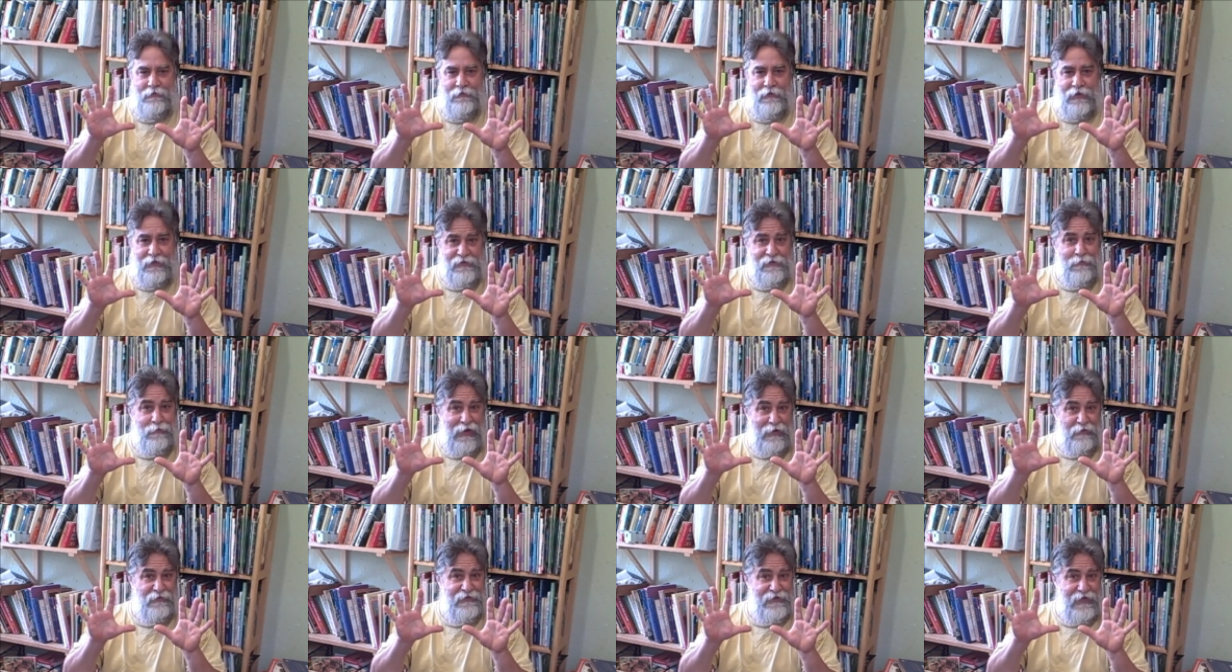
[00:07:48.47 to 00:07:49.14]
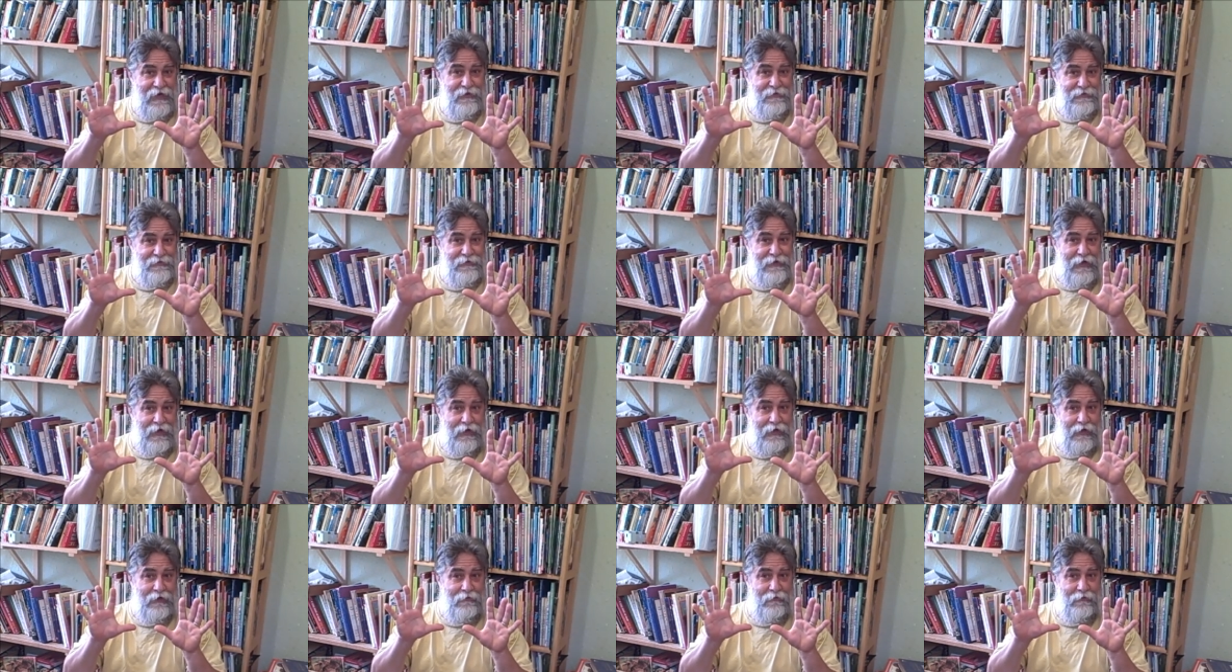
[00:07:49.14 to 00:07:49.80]
That's about 10
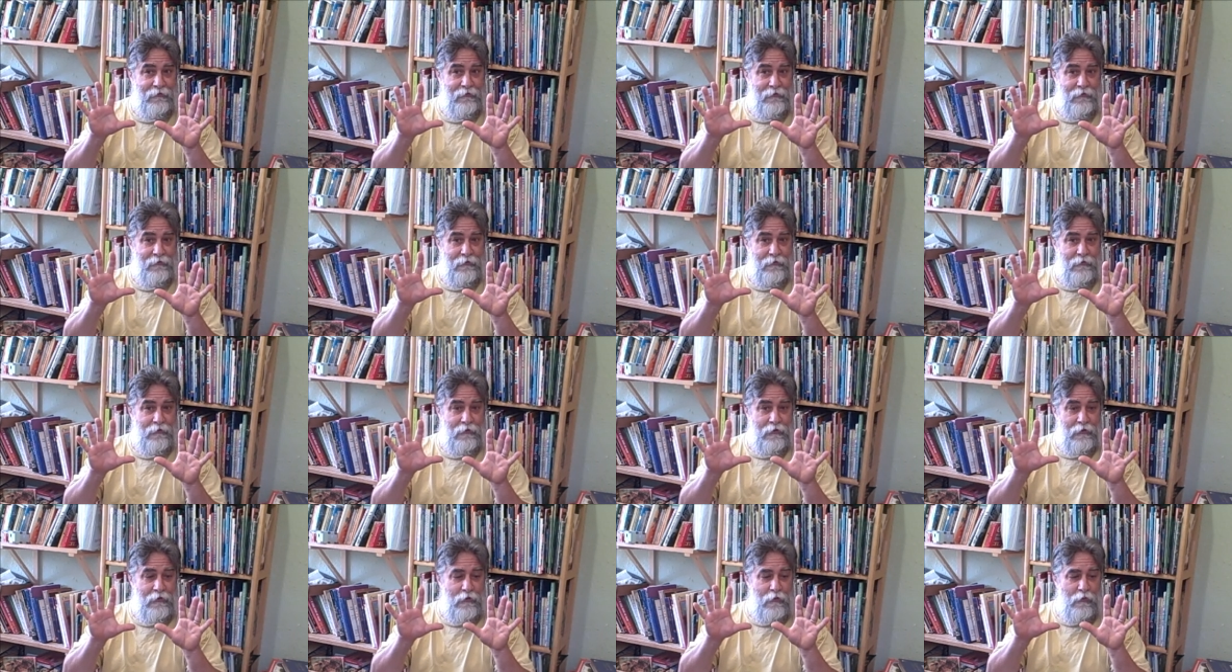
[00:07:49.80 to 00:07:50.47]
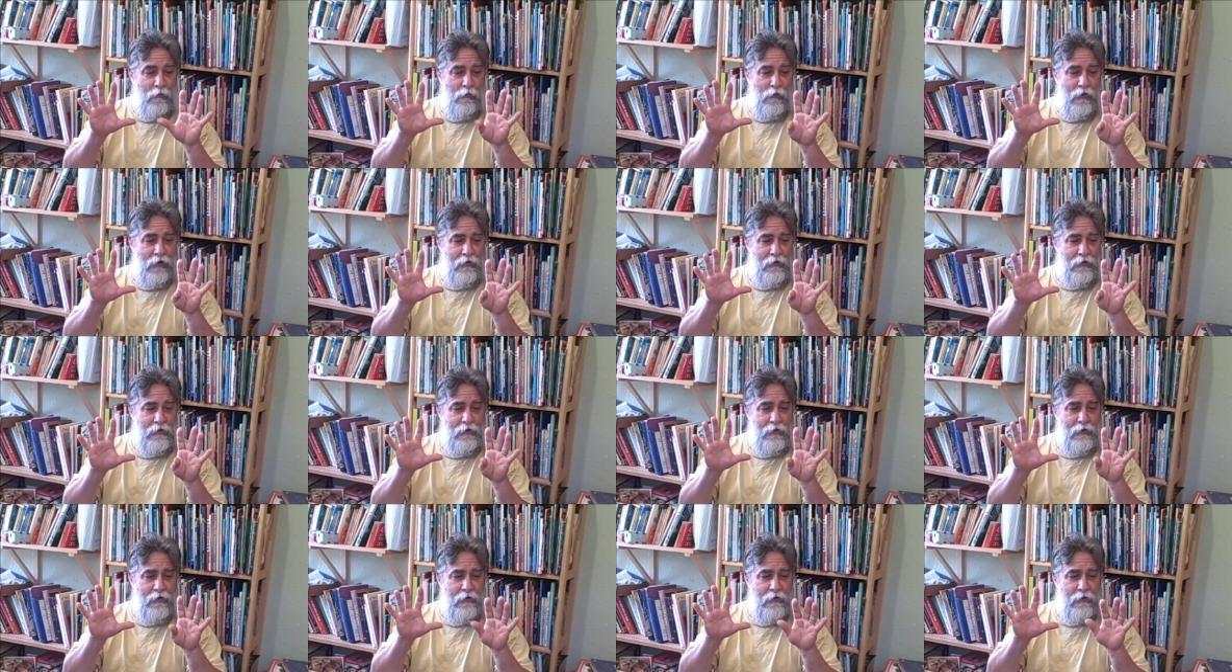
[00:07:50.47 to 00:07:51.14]
seconds. 1,
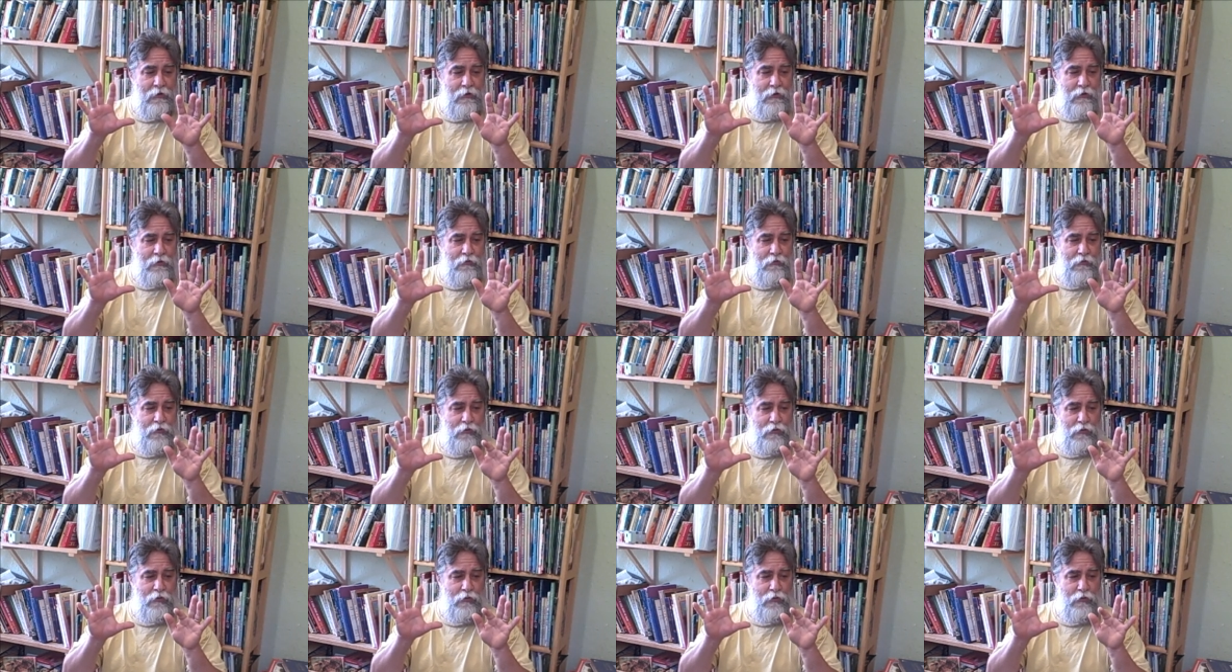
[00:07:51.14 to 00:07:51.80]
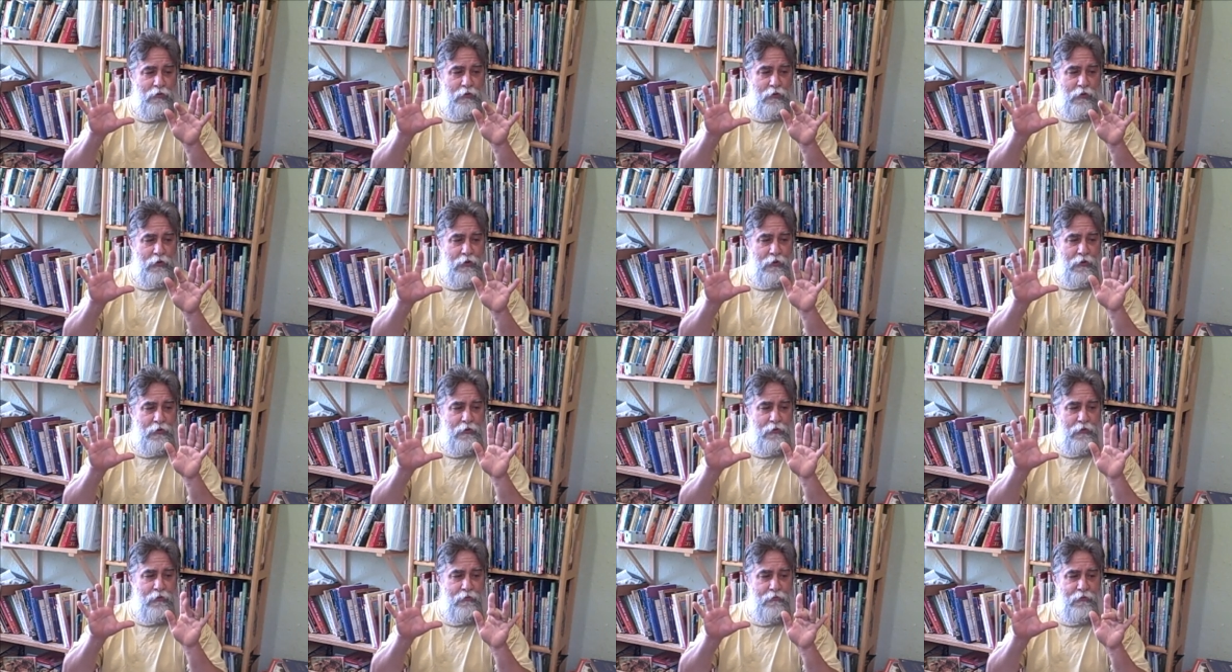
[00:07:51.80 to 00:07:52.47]
2,
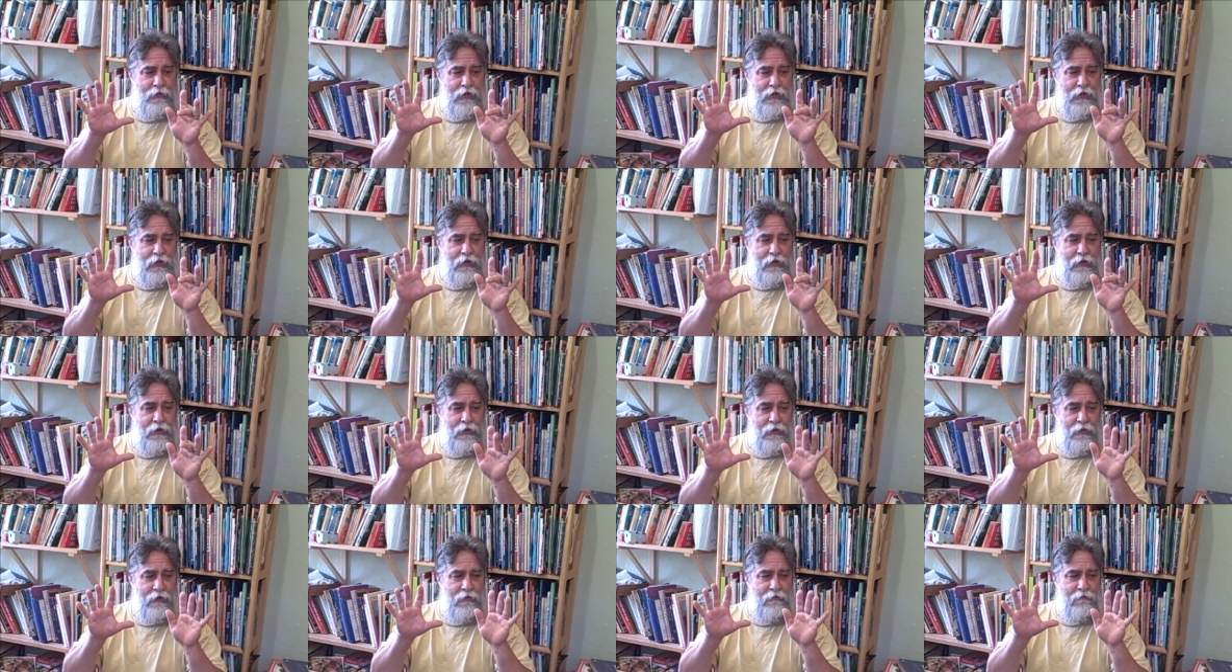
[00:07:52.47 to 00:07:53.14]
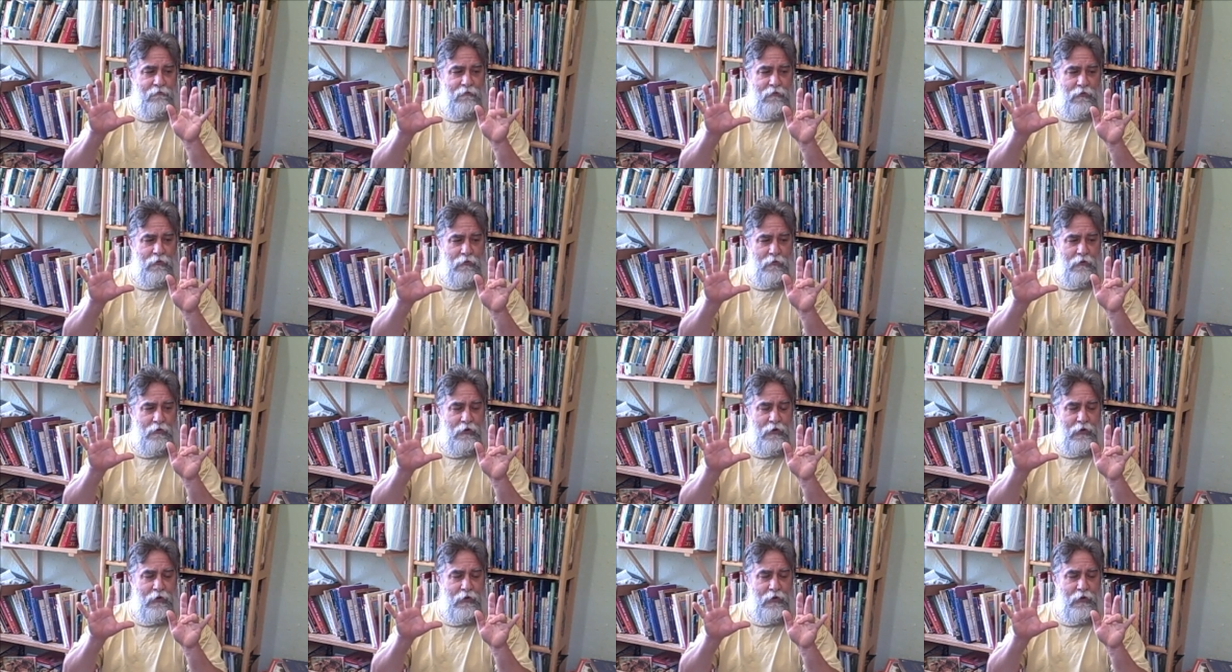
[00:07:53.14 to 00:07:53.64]
3, 4,